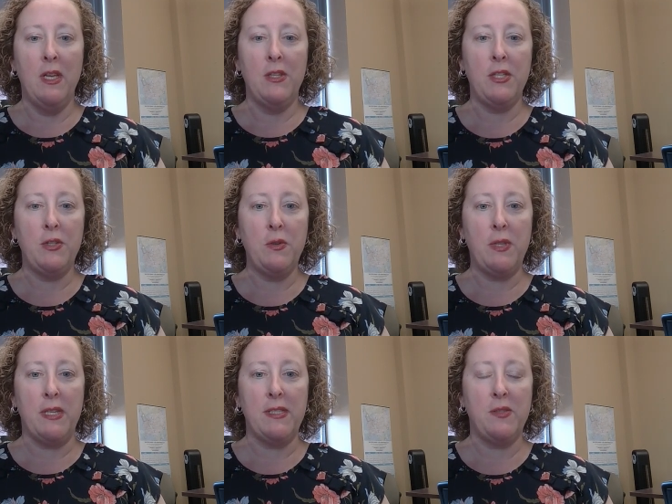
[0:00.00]
To do
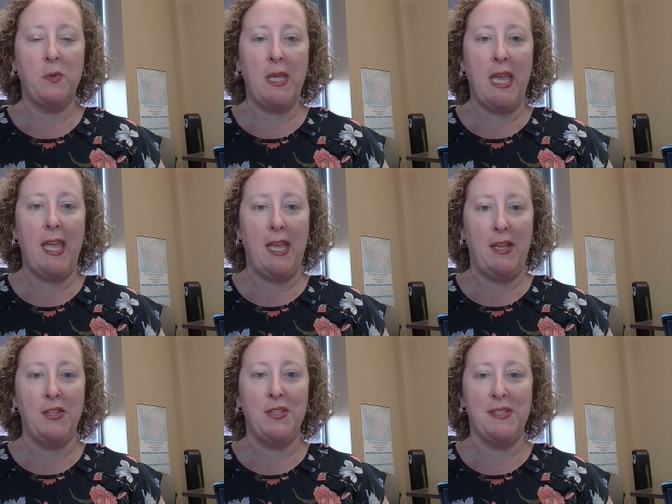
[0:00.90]
this, we
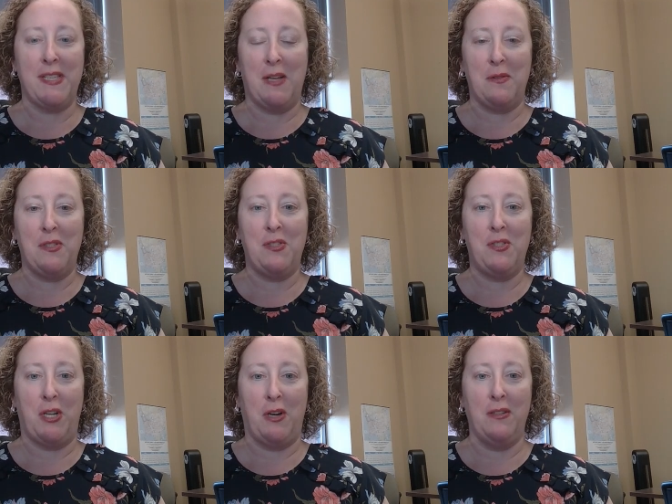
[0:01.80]
age the salary
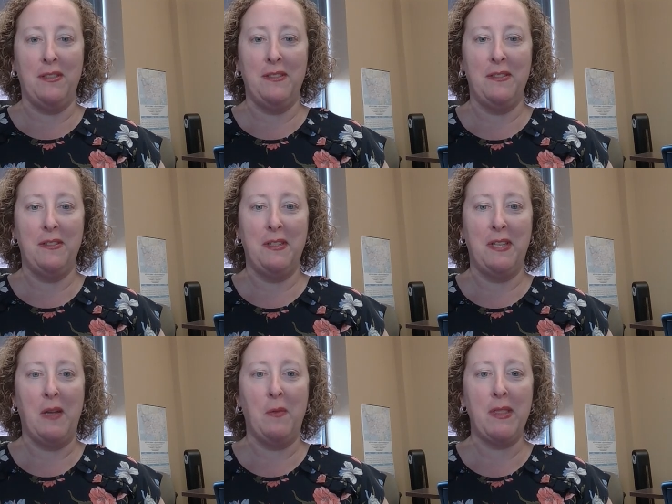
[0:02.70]
chart
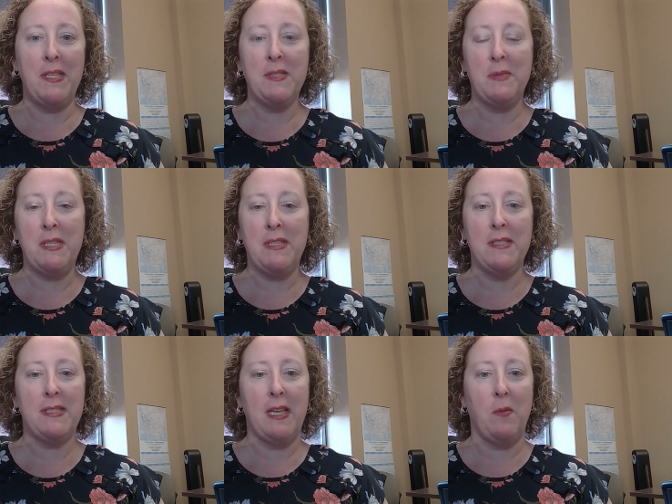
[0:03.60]
and what this means
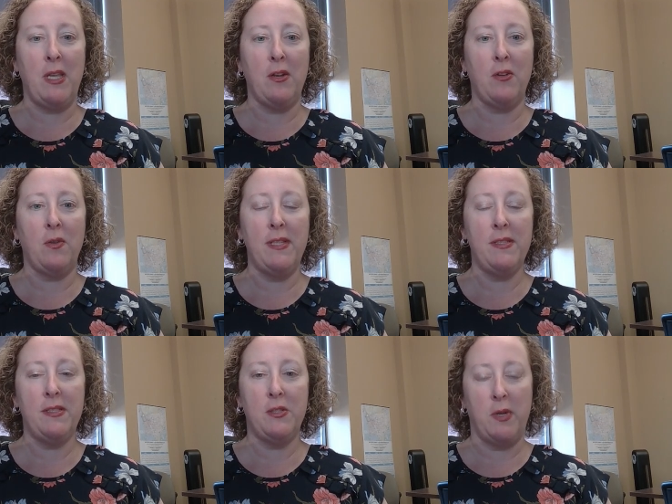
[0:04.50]
is that we
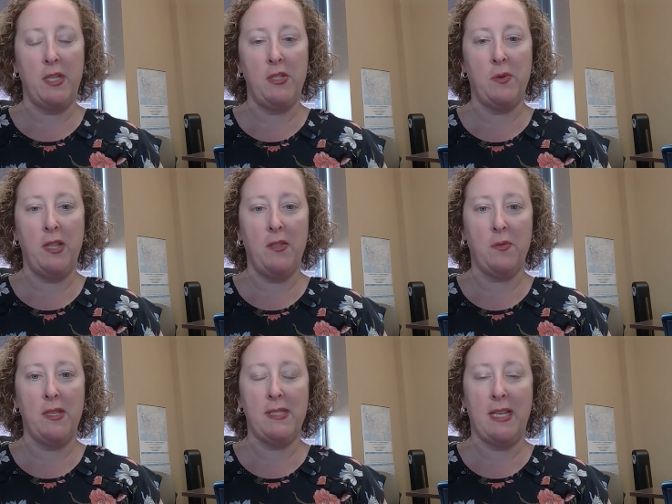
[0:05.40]
increased the
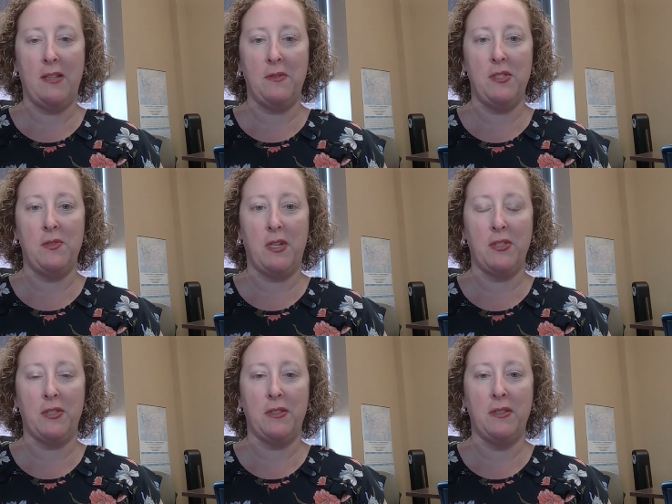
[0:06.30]
2023 salary
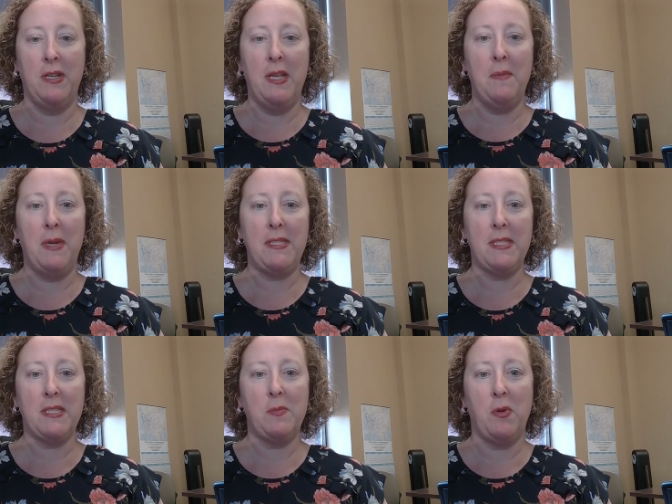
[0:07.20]
structure by
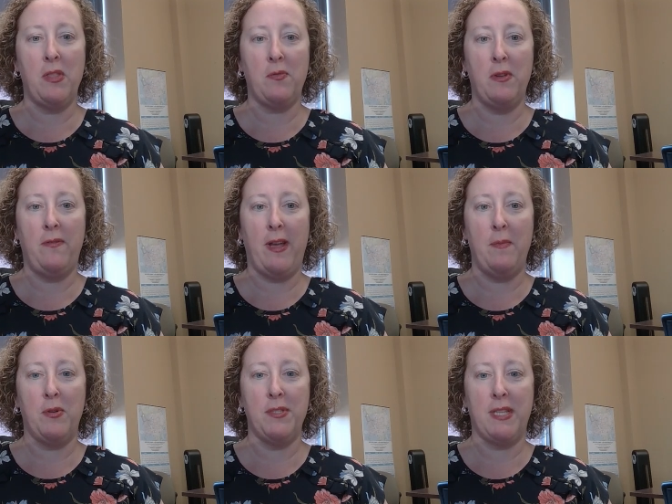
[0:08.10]

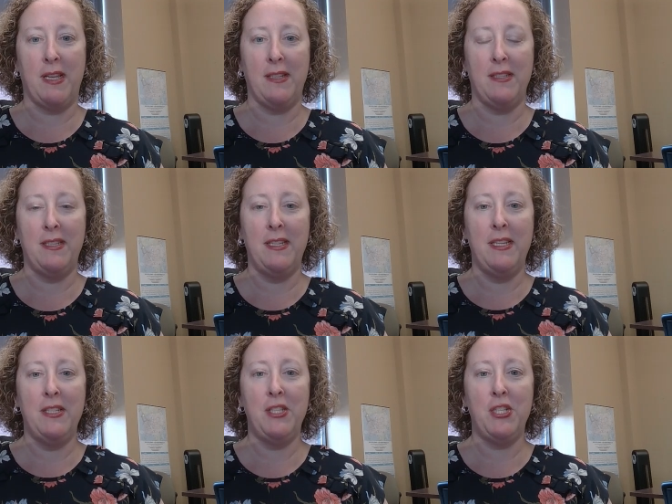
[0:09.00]
6.35%
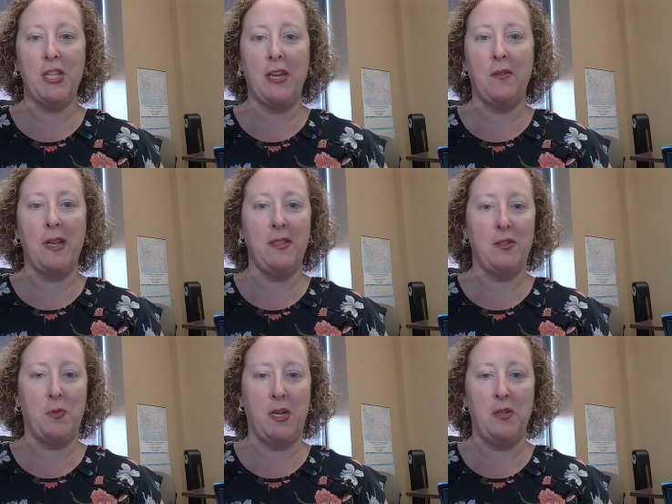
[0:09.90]
to generate the
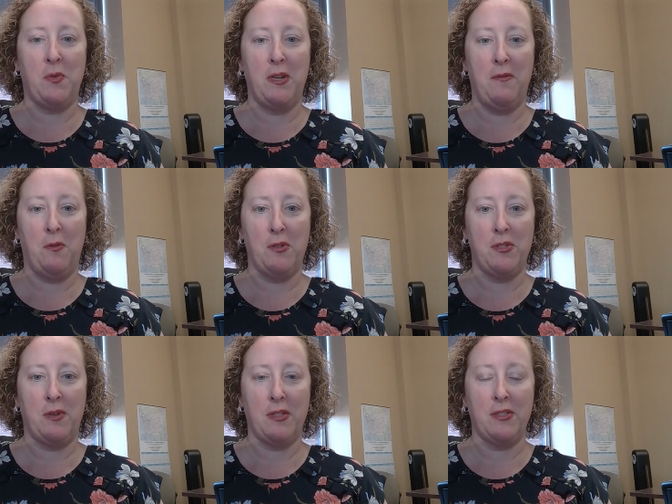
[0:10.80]
2024
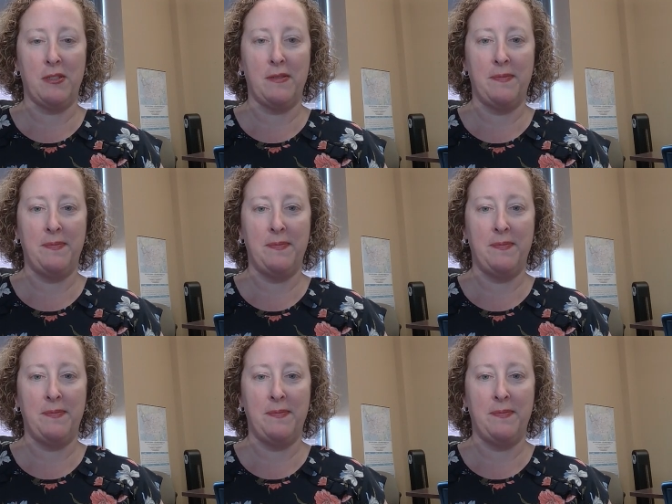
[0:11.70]
structure.